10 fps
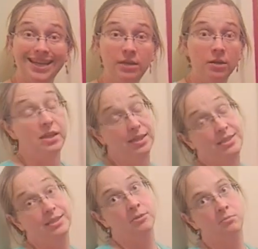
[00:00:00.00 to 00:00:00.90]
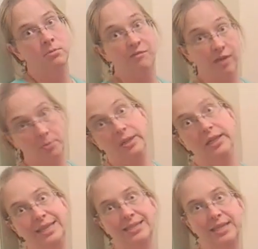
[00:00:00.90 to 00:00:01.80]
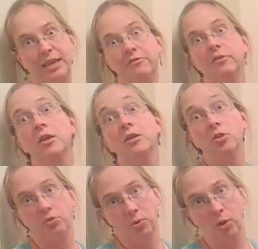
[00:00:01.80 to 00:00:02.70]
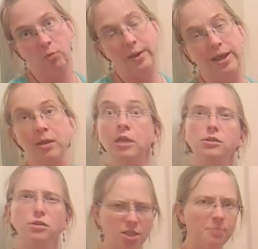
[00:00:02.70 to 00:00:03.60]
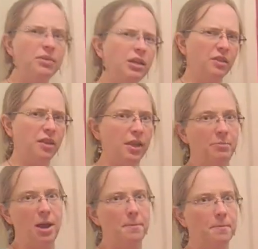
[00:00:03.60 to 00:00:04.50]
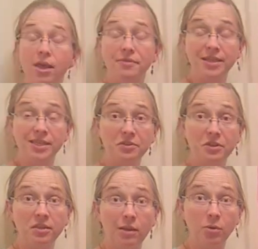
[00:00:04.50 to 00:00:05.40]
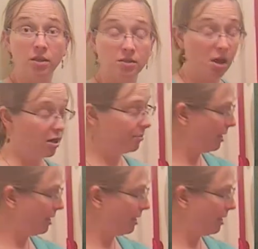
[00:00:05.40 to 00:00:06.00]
need, and it's environmentally safe to throw it away. So something to think about. That's everything that I wanted to talk